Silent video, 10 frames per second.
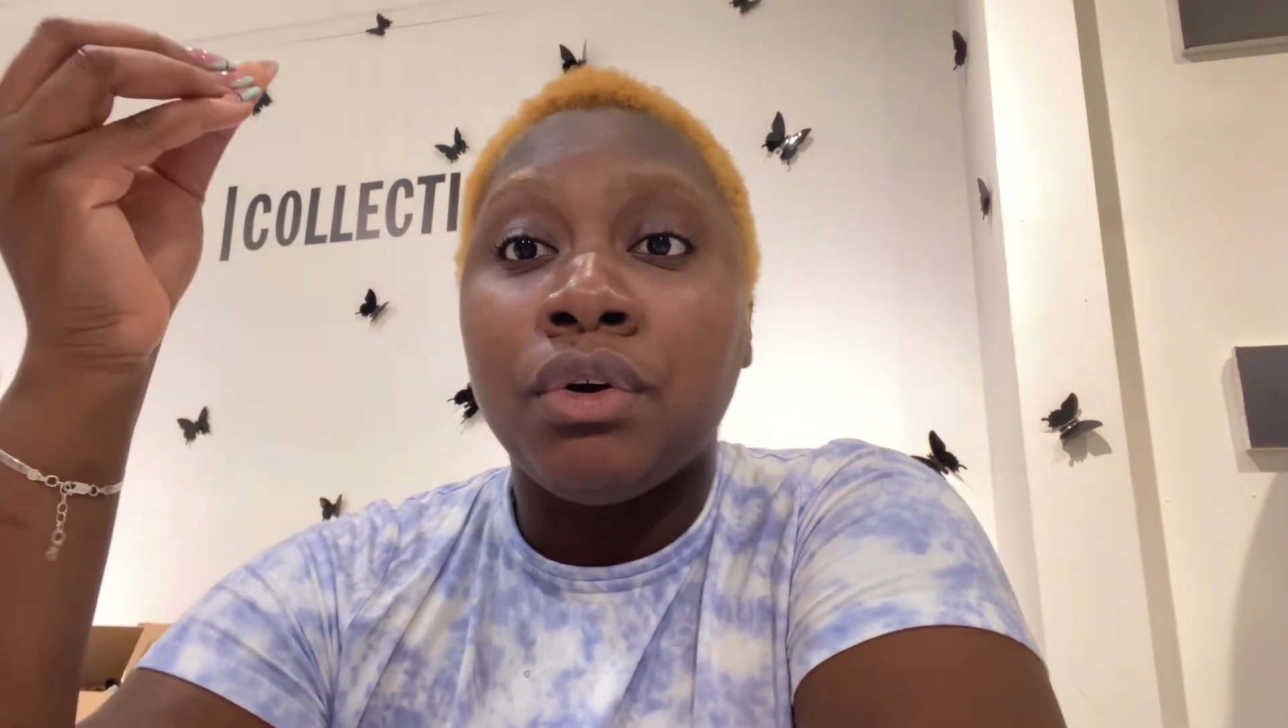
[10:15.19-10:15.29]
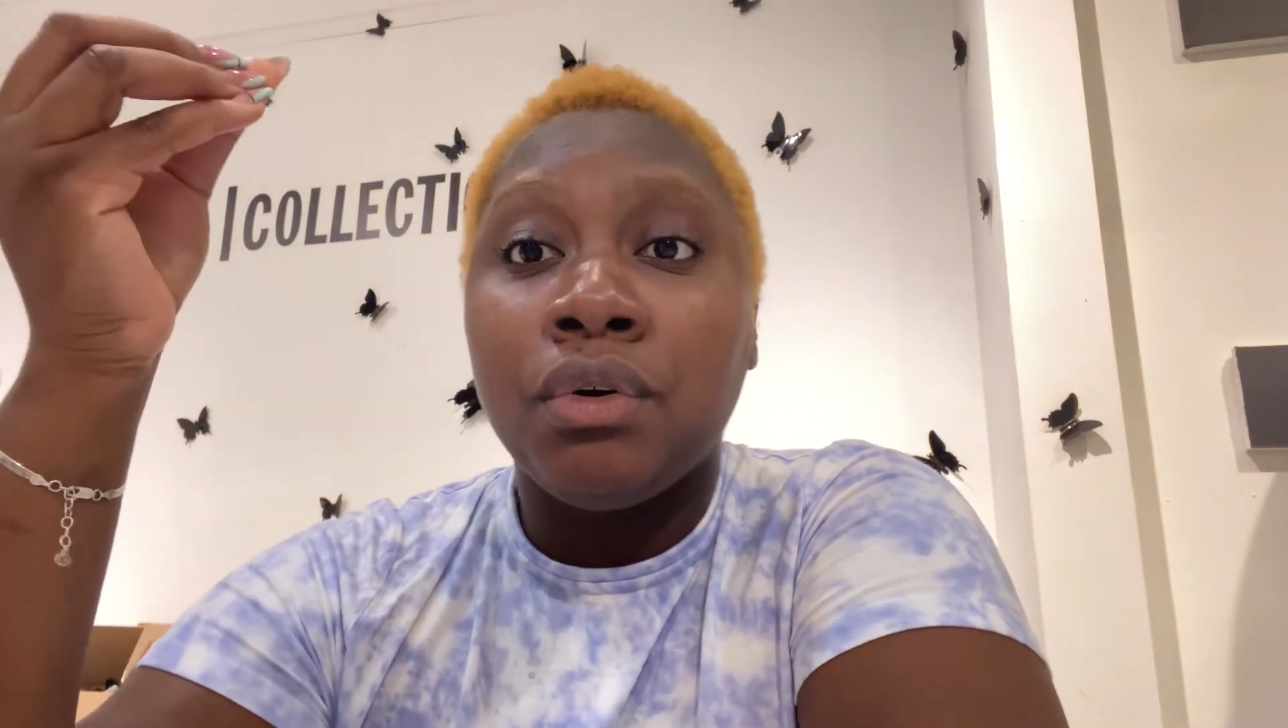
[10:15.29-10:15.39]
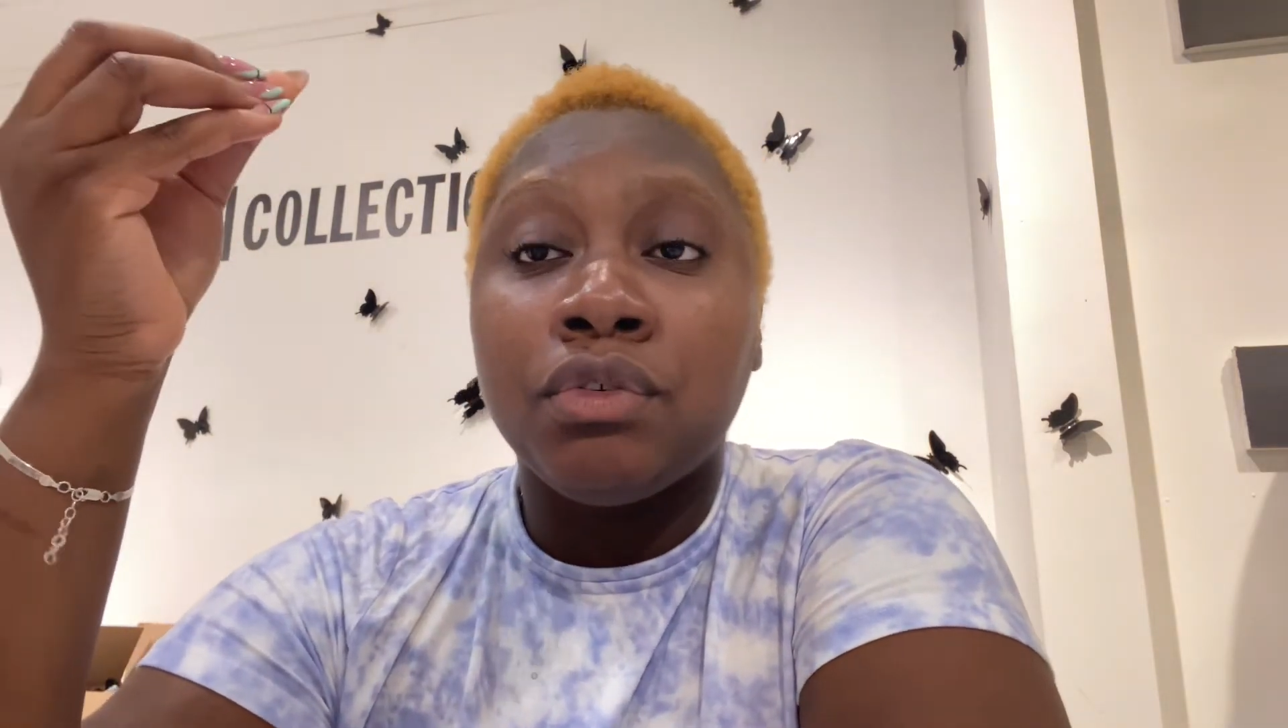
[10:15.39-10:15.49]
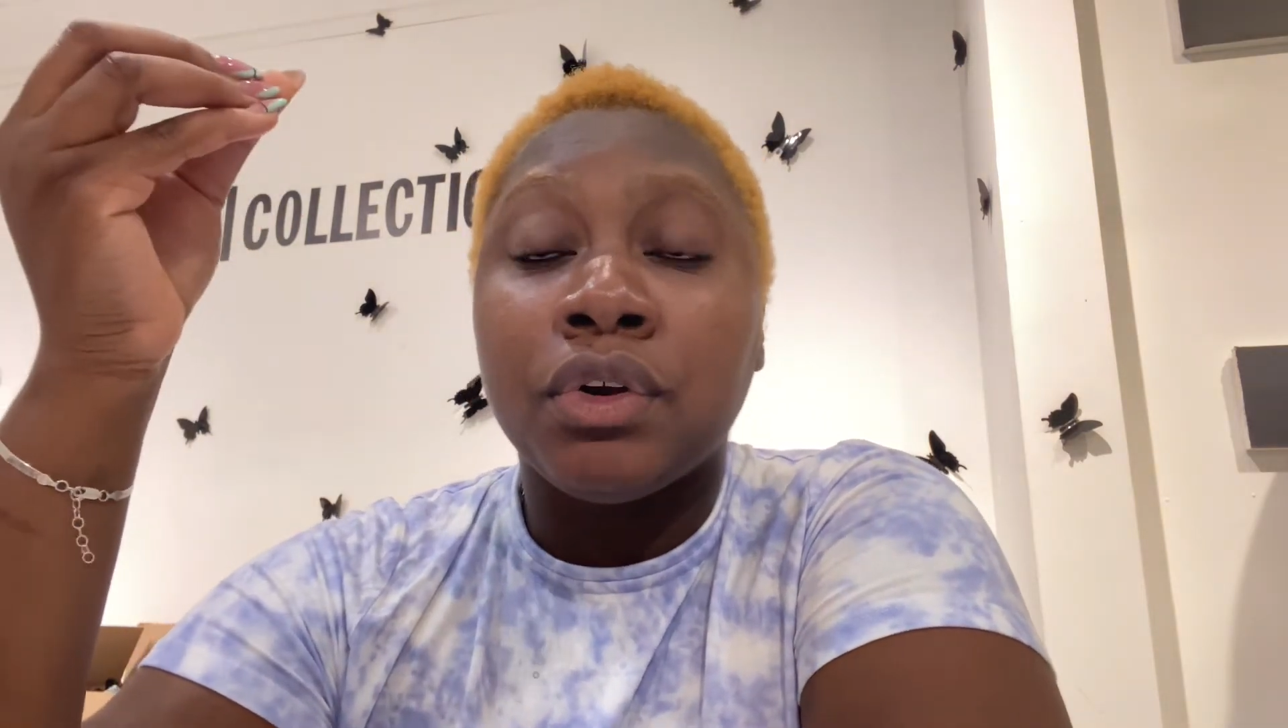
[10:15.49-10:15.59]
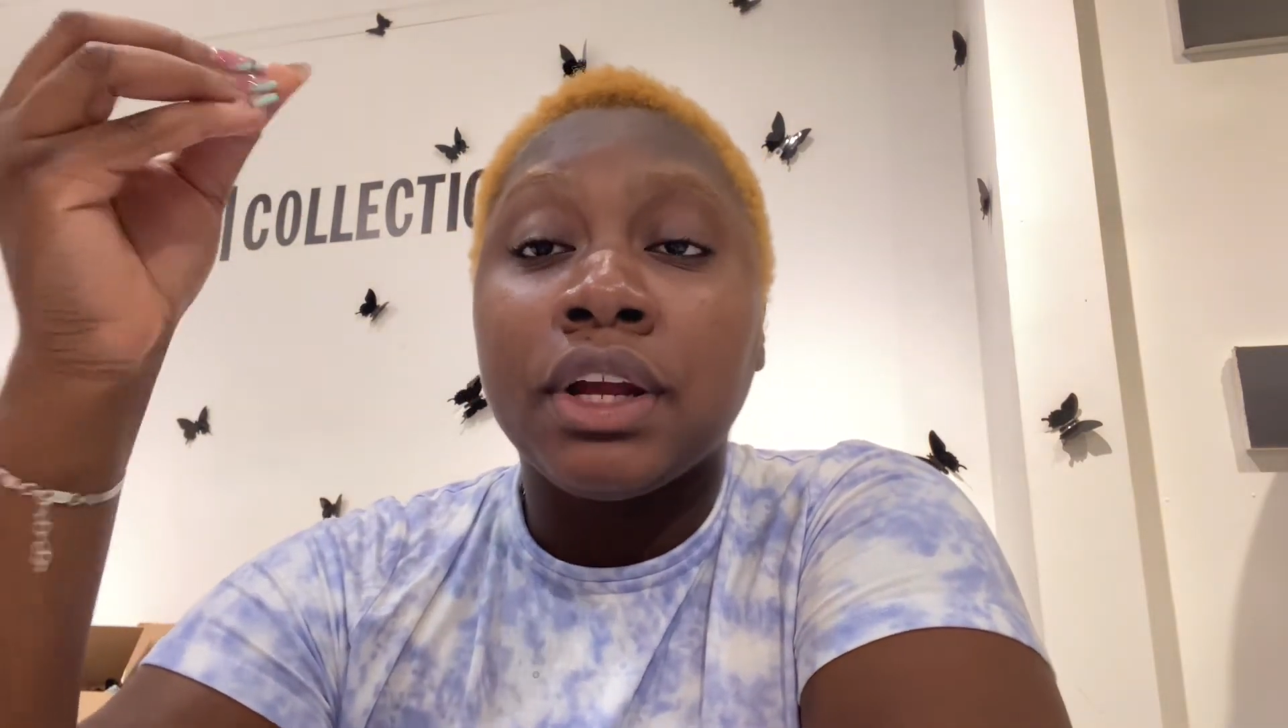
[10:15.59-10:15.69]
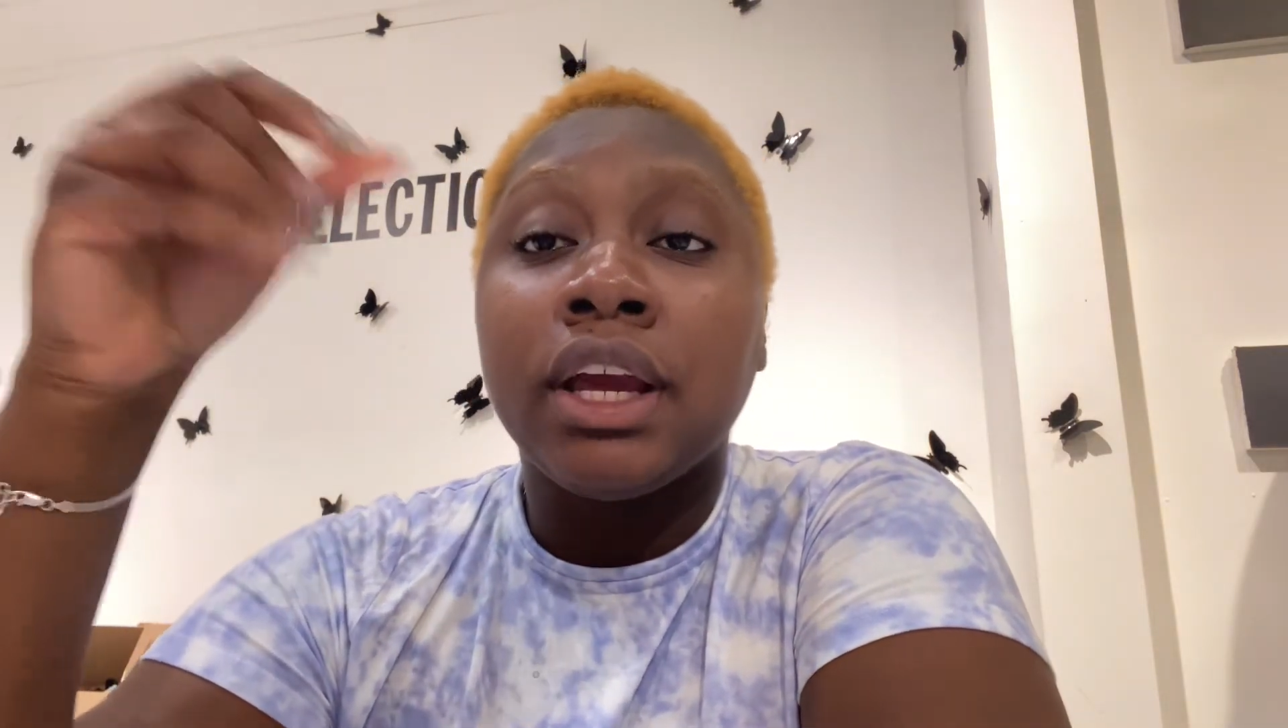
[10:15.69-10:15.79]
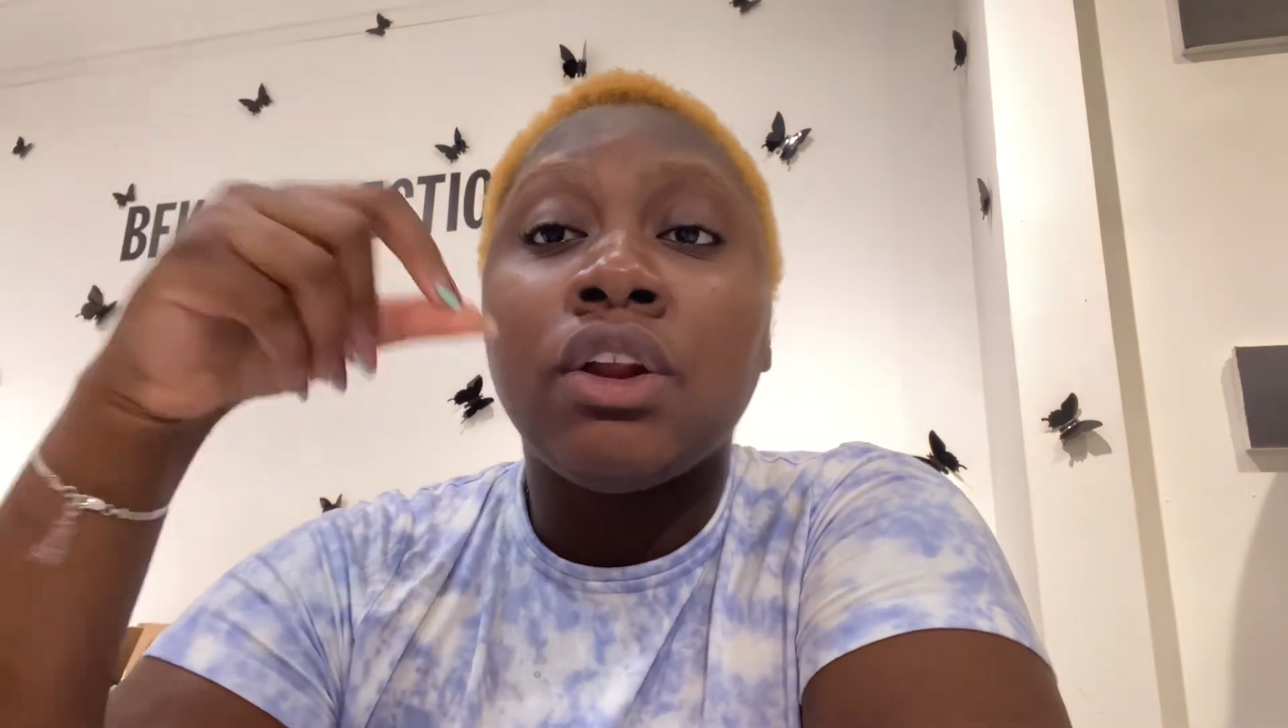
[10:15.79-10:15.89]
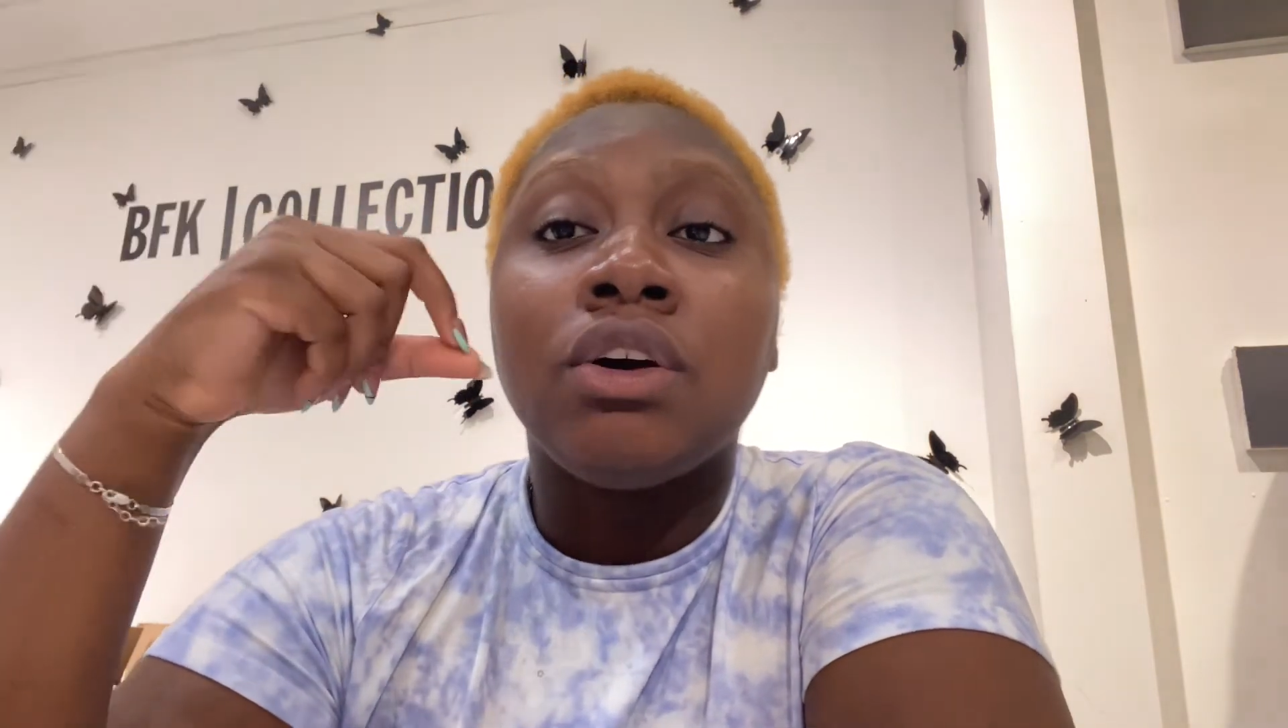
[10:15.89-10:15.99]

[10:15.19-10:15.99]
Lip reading: over again